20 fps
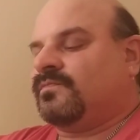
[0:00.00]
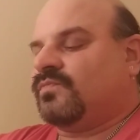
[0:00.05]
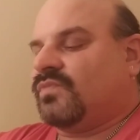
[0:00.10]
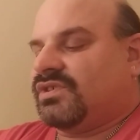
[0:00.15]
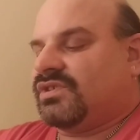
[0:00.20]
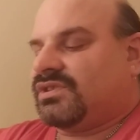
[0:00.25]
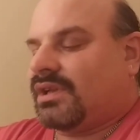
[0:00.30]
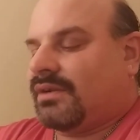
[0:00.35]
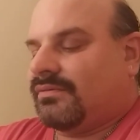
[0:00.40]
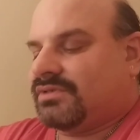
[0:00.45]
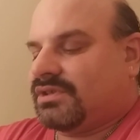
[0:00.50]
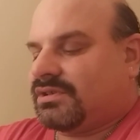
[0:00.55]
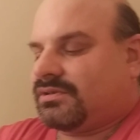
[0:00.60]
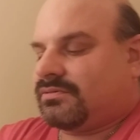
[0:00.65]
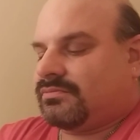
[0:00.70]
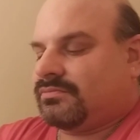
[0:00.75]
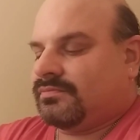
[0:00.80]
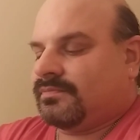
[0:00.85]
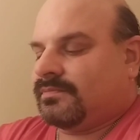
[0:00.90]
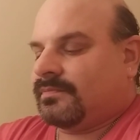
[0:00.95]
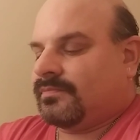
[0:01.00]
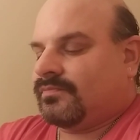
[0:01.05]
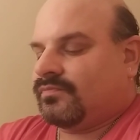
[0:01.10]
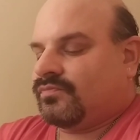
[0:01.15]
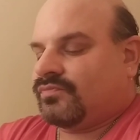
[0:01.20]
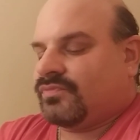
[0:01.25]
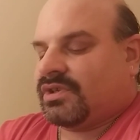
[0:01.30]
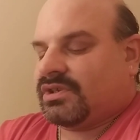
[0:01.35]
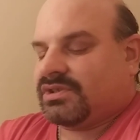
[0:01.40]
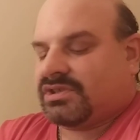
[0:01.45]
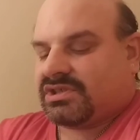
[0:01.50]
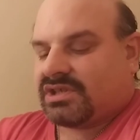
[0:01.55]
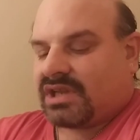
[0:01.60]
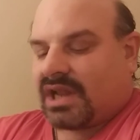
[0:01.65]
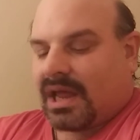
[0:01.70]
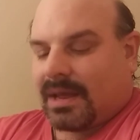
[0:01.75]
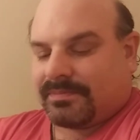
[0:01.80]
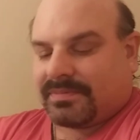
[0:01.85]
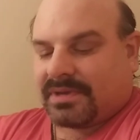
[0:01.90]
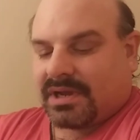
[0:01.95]
Instead of just
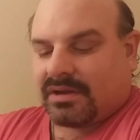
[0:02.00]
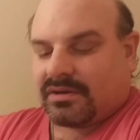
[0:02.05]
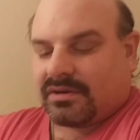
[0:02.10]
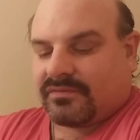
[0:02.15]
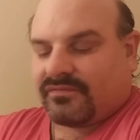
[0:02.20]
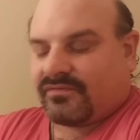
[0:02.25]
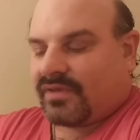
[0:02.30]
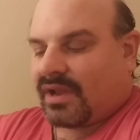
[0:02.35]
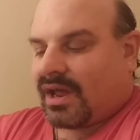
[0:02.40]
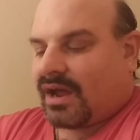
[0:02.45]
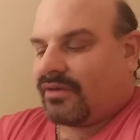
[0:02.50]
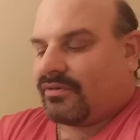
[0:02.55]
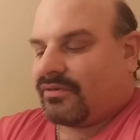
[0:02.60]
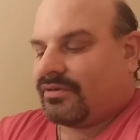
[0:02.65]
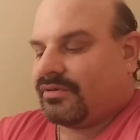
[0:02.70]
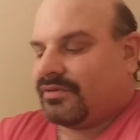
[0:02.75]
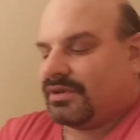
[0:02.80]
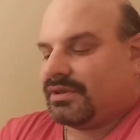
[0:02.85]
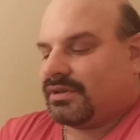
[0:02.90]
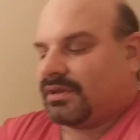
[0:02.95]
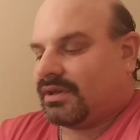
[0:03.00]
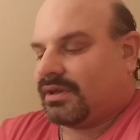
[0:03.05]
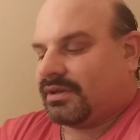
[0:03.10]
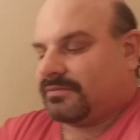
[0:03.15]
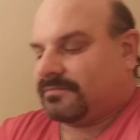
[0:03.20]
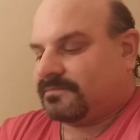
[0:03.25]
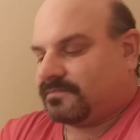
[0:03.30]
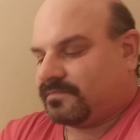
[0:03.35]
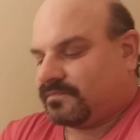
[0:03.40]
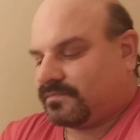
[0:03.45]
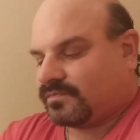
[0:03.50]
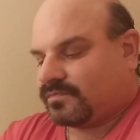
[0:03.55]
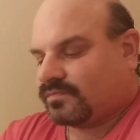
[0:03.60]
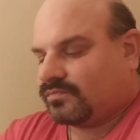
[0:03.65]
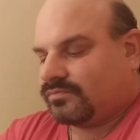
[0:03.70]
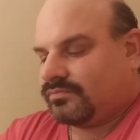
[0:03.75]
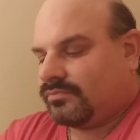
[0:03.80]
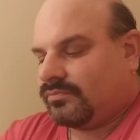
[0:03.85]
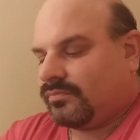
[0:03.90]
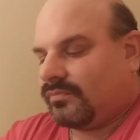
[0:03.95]
slap down a flour that like
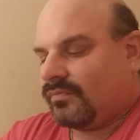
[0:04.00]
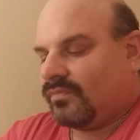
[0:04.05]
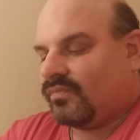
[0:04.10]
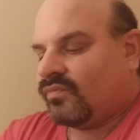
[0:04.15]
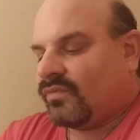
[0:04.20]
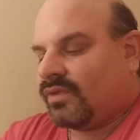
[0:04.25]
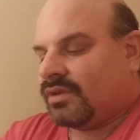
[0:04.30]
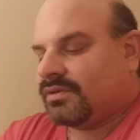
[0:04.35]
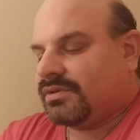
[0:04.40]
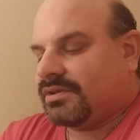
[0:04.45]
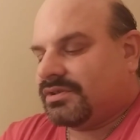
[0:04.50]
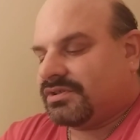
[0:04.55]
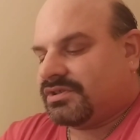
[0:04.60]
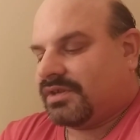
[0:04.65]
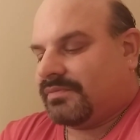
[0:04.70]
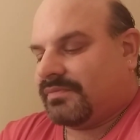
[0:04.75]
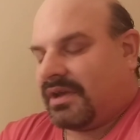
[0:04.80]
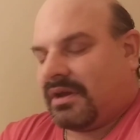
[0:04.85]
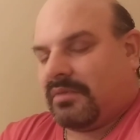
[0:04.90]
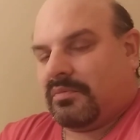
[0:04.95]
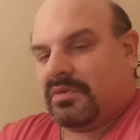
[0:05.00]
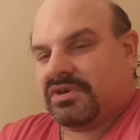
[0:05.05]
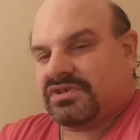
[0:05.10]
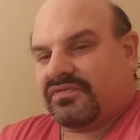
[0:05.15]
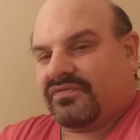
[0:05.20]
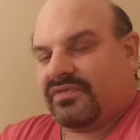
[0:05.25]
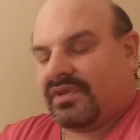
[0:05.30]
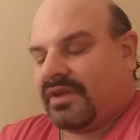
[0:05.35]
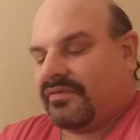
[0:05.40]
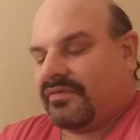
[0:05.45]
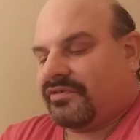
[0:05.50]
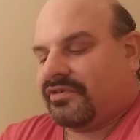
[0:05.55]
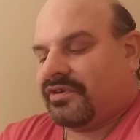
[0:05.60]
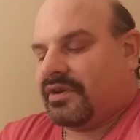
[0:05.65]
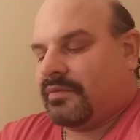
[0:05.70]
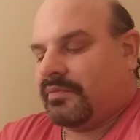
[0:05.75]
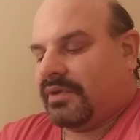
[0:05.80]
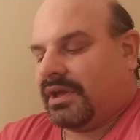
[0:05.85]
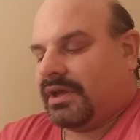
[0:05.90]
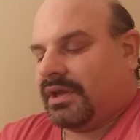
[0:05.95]
didn't seem to have much flavor in
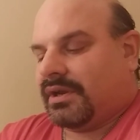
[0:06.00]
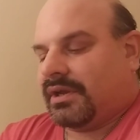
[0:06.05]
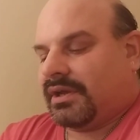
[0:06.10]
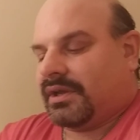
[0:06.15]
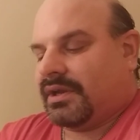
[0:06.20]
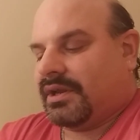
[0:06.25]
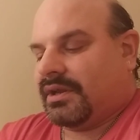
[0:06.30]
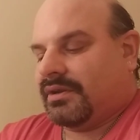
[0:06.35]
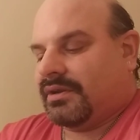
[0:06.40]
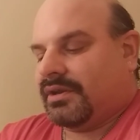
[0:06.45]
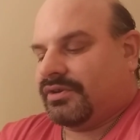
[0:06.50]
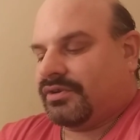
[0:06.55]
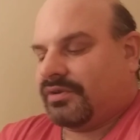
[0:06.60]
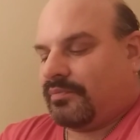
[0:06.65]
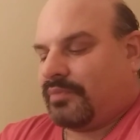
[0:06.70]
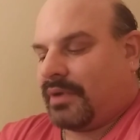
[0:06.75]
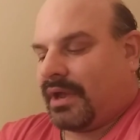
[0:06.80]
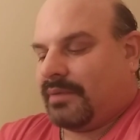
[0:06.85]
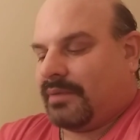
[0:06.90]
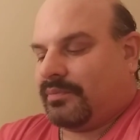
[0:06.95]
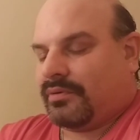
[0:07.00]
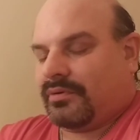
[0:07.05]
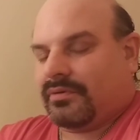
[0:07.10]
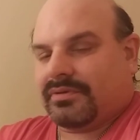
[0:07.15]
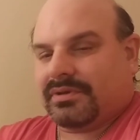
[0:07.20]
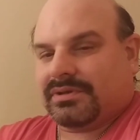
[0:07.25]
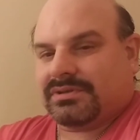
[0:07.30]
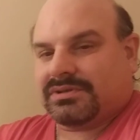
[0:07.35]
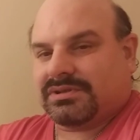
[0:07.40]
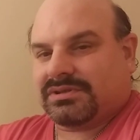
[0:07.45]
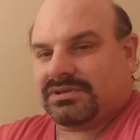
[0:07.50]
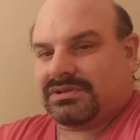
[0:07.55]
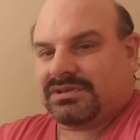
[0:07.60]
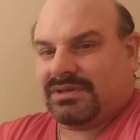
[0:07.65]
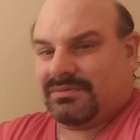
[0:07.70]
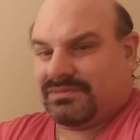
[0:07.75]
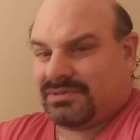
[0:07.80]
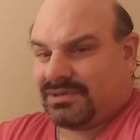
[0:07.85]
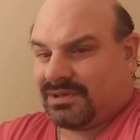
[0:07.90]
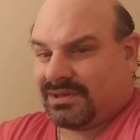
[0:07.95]
the beginning and then into paper that just
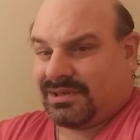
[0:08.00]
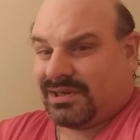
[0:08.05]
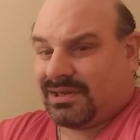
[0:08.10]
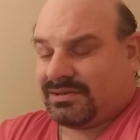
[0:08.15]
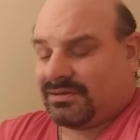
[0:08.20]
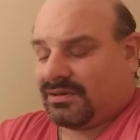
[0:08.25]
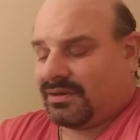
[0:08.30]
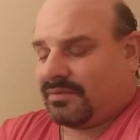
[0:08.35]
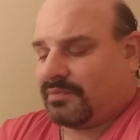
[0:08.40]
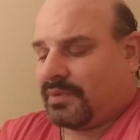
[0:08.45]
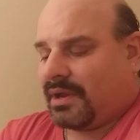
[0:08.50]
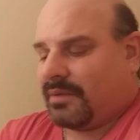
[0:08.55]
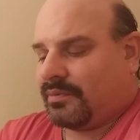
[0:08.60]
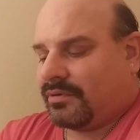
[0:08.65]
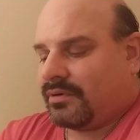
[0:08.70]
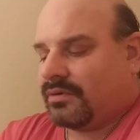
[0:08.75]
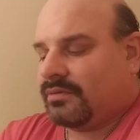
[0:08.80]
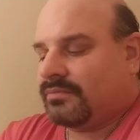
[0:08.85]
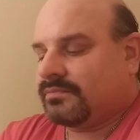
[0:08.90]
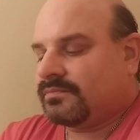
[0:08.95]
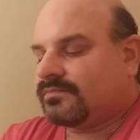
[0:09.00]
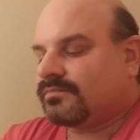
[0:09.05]
seems to taste like paper.